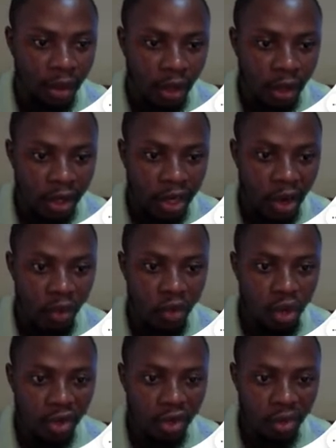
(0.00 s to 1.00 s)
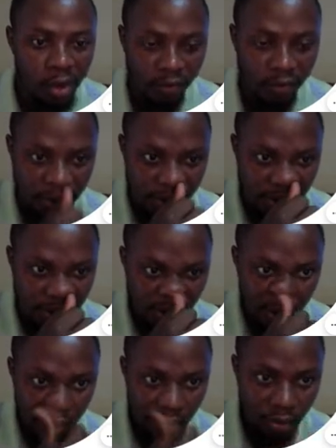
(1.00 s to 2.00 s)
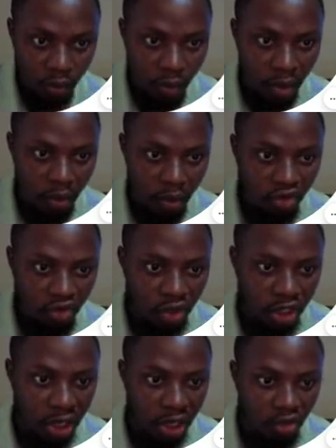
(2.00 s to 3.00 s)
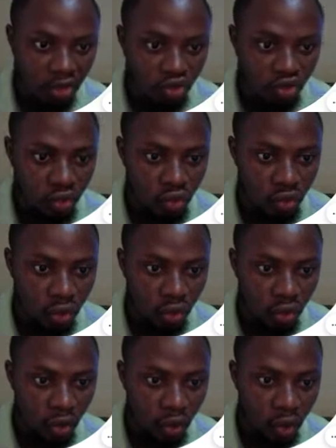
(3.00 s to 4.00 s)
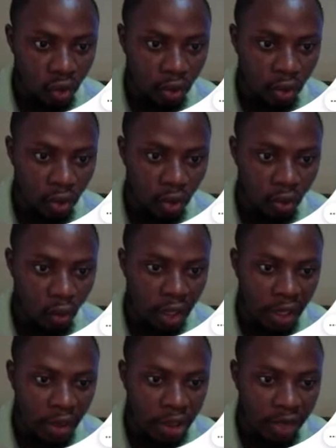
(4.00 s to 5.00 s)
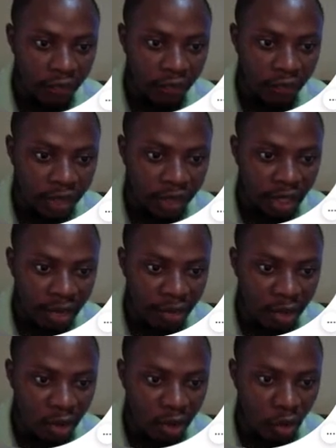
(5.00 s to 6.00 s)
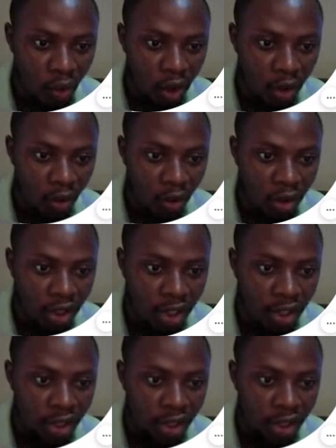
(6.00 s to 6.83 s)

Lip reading: Now look at the number of reach. We are going to reach out to 159,100